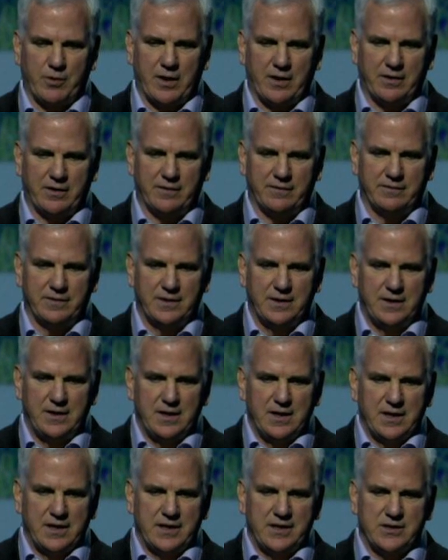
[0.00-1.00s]
proud of
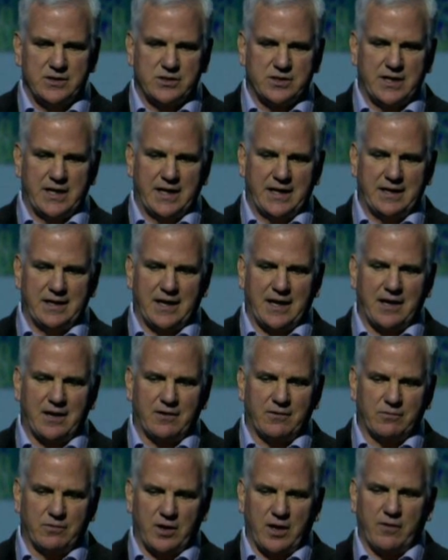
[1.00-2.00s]
is that
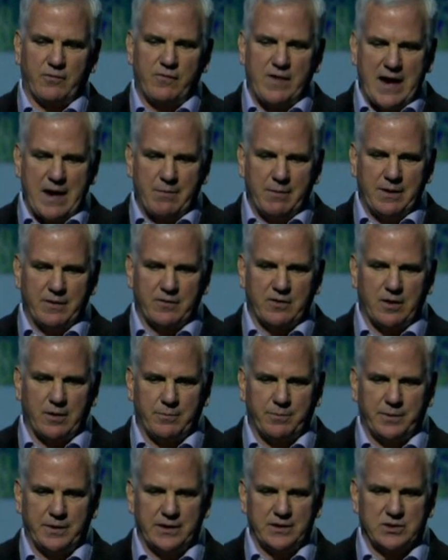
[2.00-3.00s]
our family of
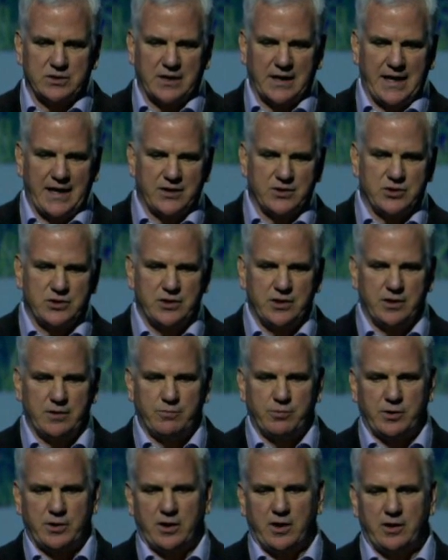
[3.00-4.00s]
companies last year
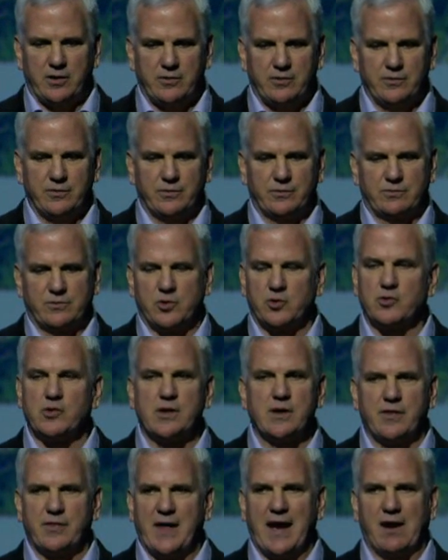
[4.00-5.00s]
put
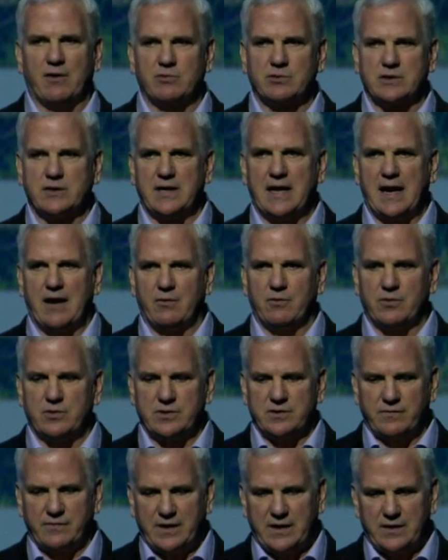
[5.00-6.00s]
130,000
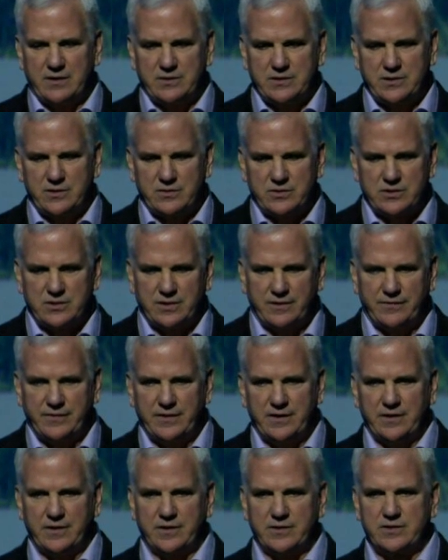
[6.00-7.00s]
hours of volunteer stuff
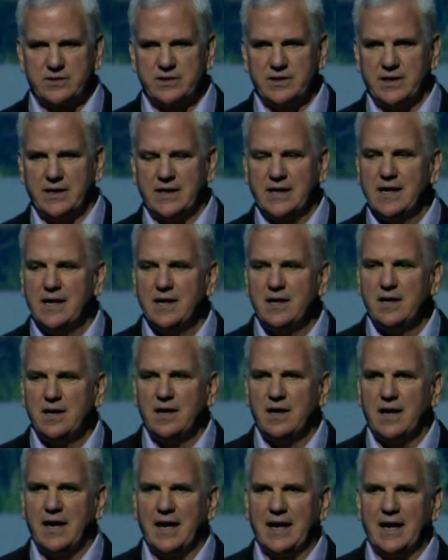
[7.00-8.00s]
into the city.
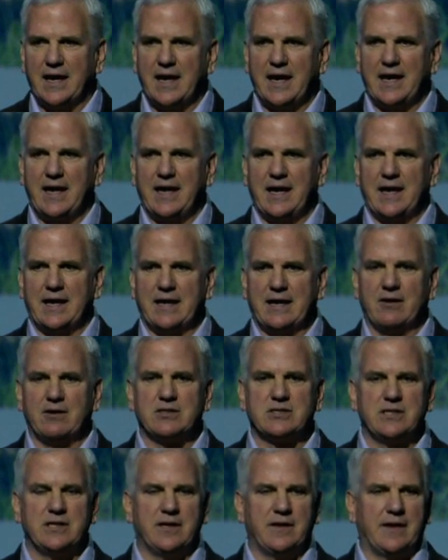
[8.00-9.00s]
And I
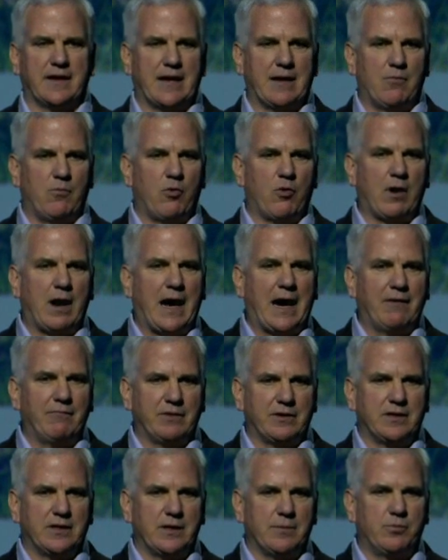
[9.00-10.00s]
guarantee you they got more out
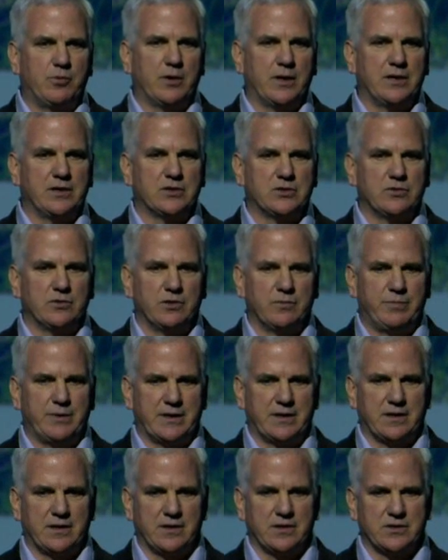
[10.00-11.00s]
of it than they put into it,
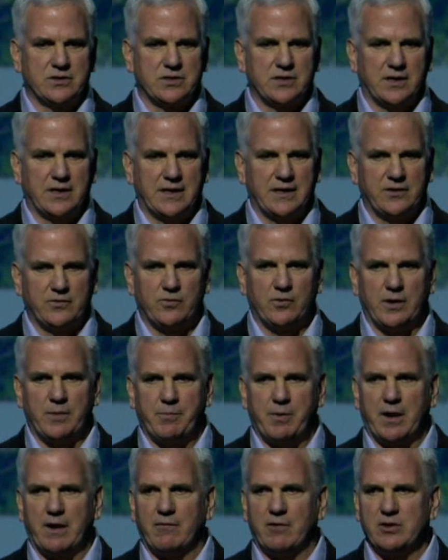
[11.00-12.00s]
because it's really
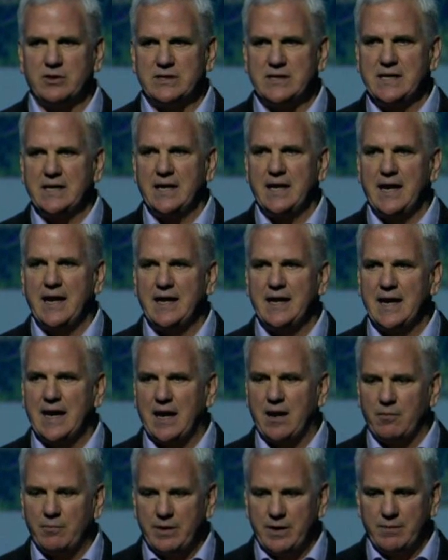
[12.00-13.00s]
part of our DNA
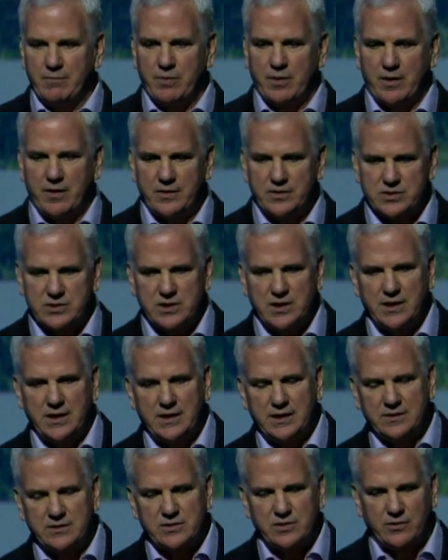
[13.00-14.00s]
now, being part of the
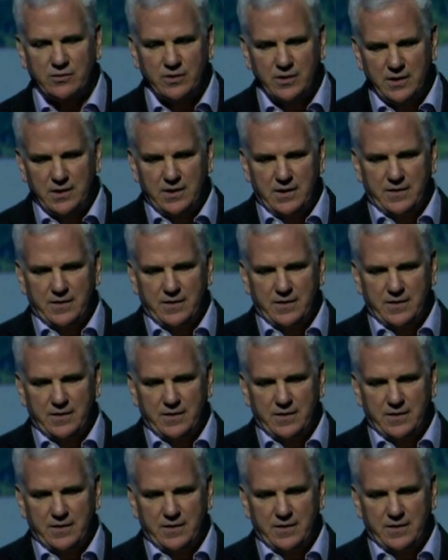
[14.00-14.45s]
city. And so